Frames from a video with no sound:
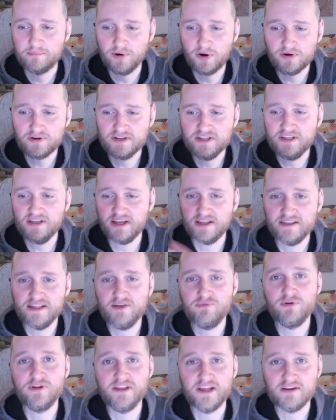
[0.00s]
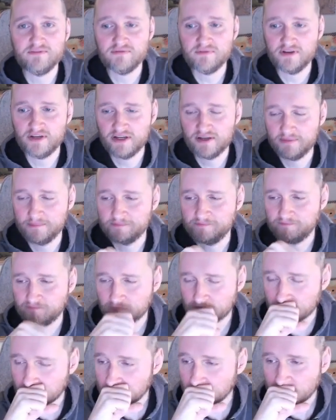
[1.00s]
party, and they will then
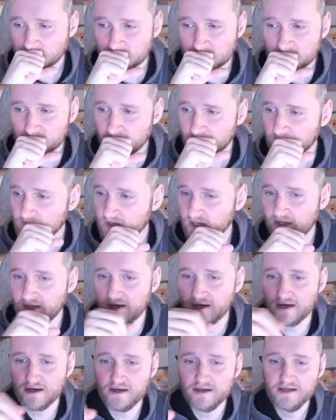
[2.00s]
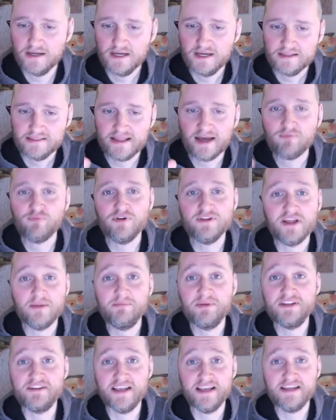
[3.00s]
that will then
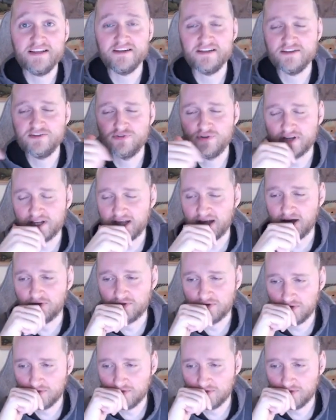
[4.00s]
be taken into account